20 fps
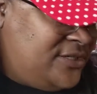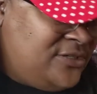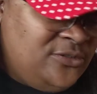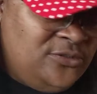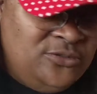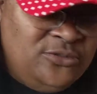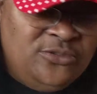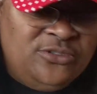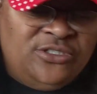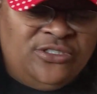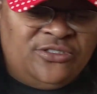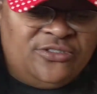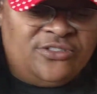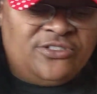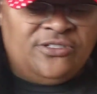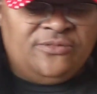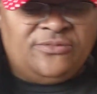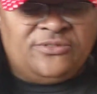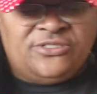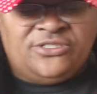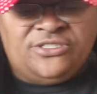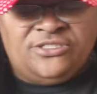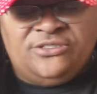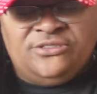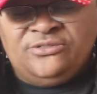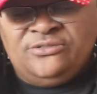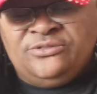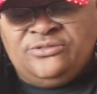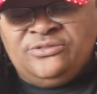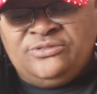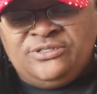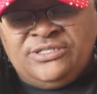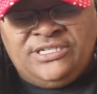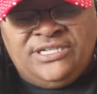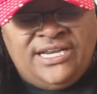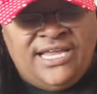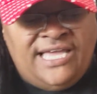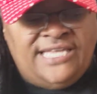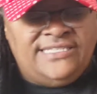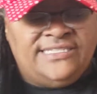a cool little summer shoe.
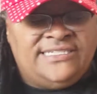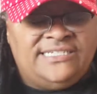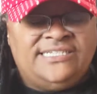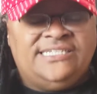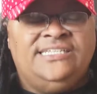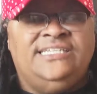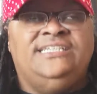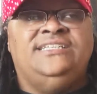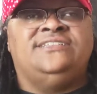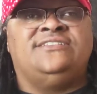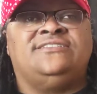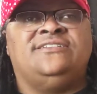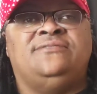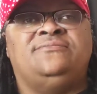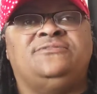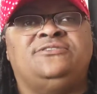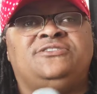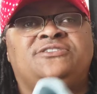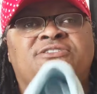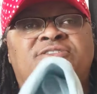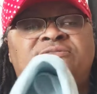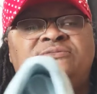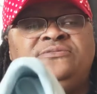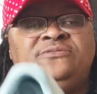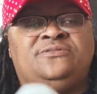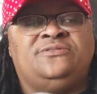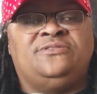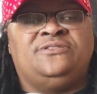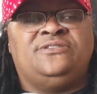Nice, clean summer shoe.